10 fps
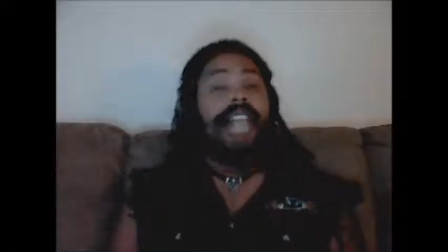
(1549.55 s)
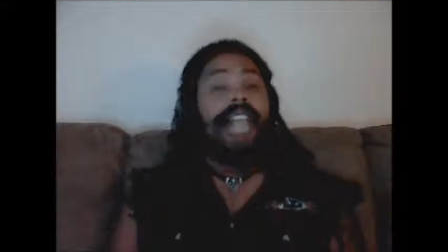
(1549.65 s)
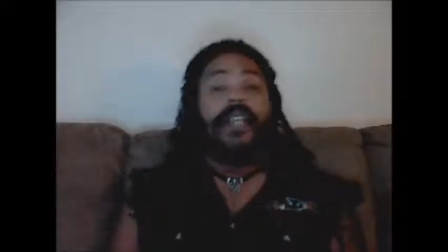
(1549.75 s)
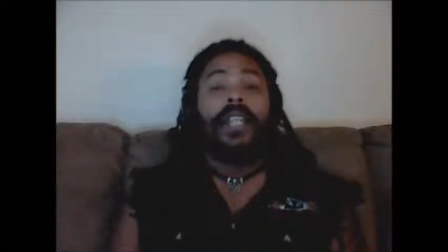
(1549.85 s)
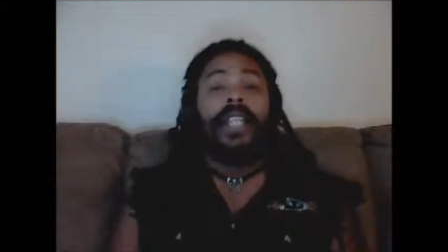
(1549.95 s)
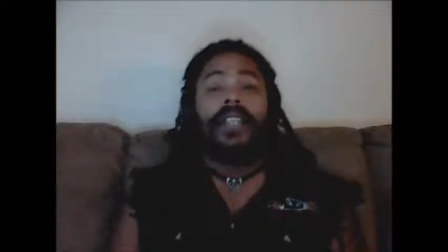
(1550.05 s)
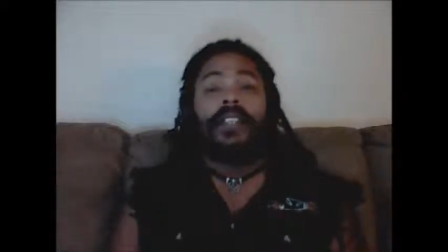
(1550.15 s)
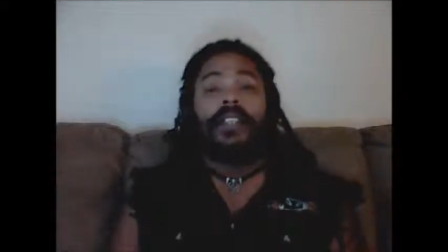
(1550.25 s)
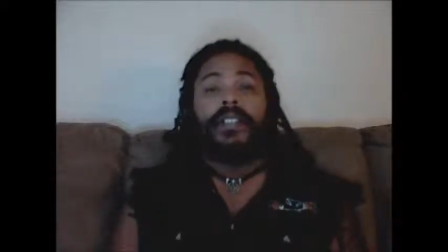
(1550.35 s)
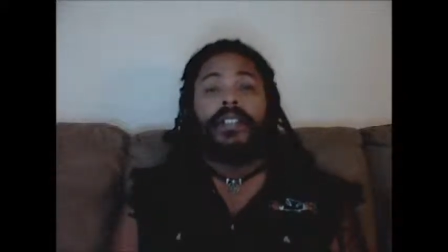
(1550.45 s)
I don't
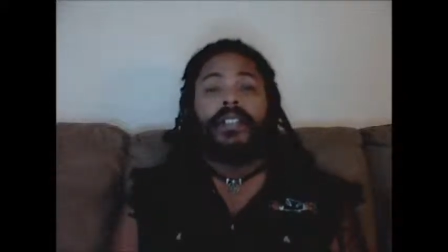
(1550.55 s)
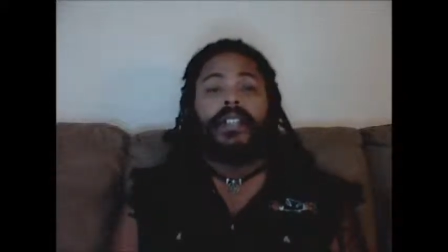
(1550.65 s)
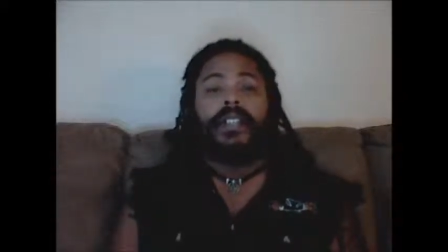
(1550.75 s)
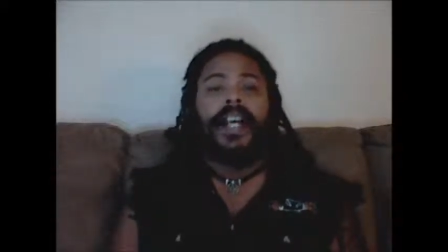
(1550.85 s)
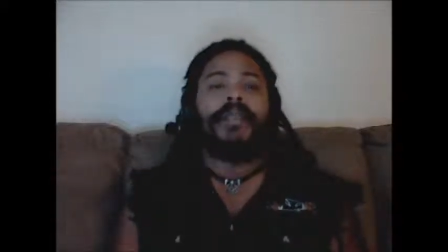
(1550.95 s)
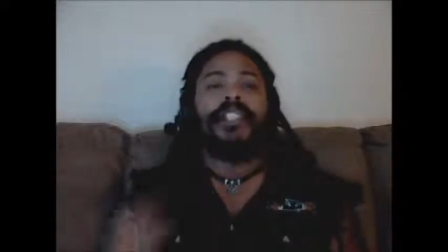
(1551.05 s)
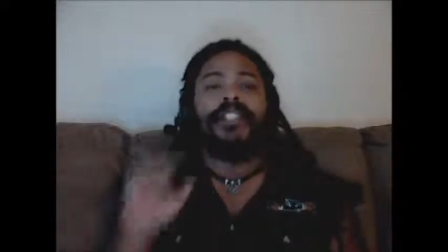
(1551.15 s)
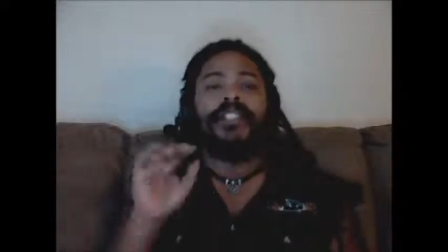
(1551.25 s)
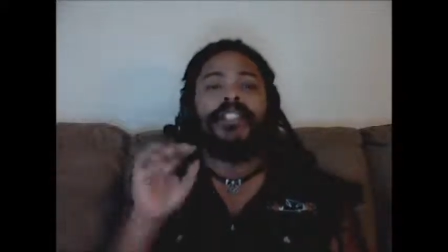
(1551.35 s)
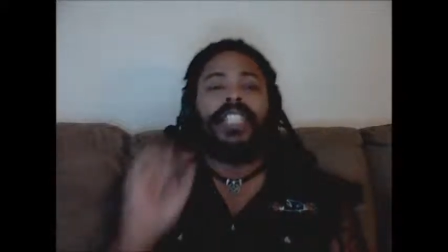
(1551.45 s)
care. I'm
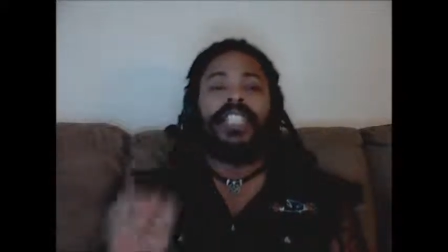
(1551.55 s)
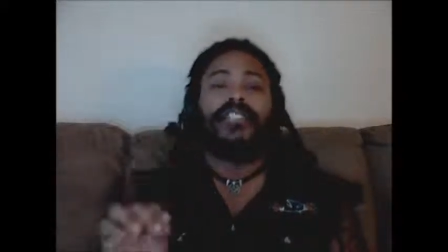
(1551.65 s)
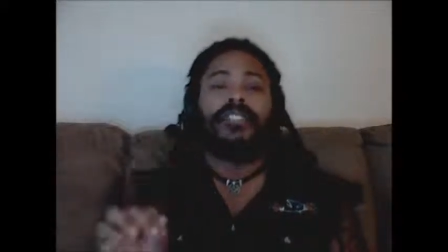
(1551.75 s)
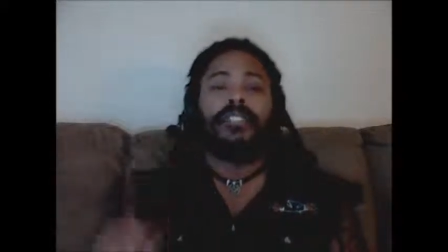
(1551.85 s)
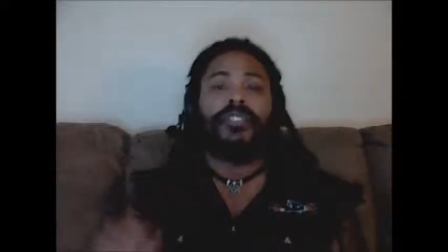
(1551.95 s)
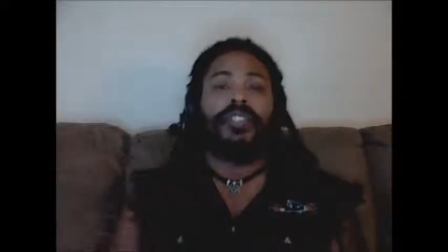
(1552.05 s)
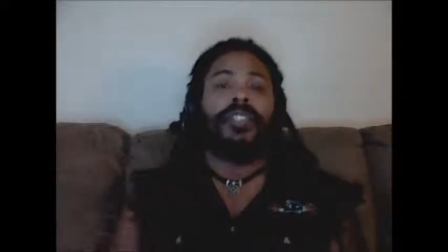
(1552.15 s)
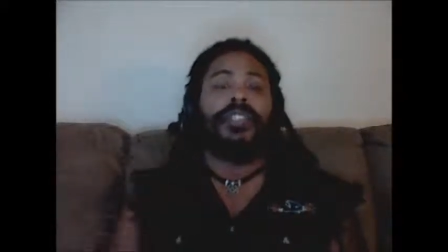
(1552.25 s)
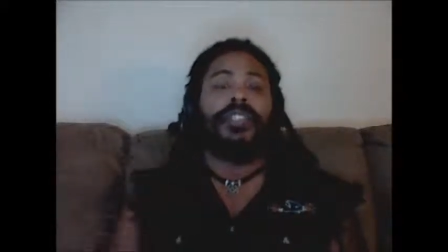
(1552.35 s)
here to teach.